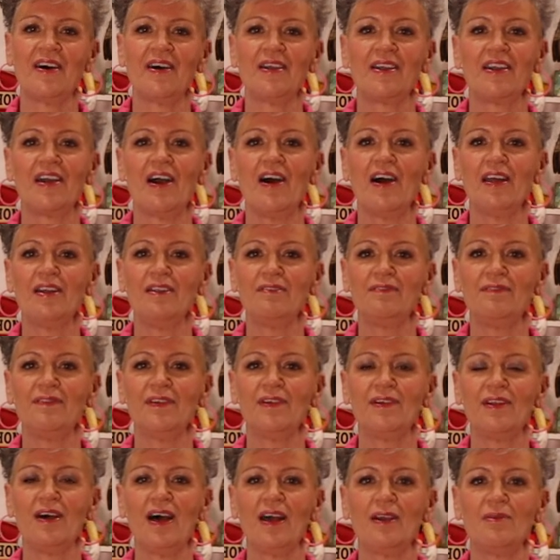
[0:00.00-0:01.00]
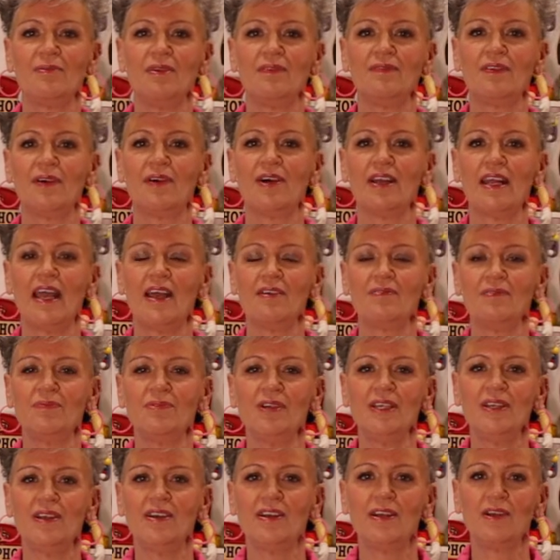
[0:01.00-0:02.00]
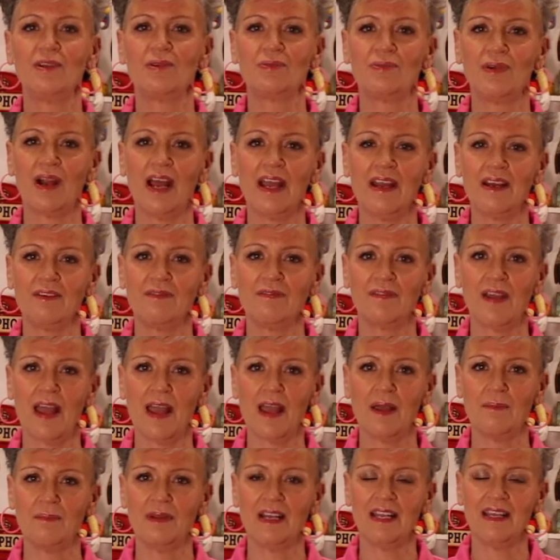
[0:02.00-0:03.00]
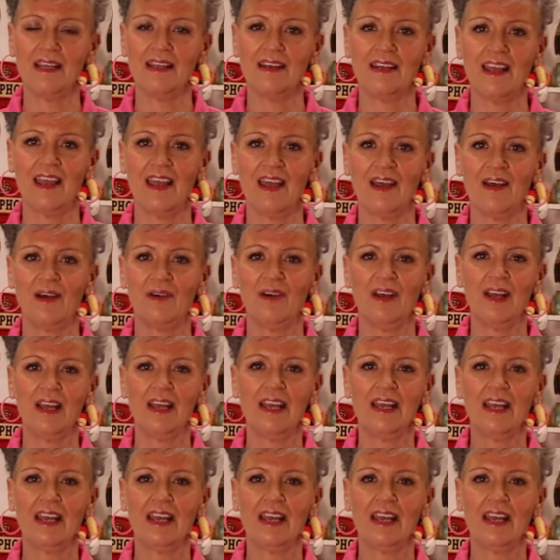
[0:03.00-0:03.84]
I kind of feel like haven't we got a great family now?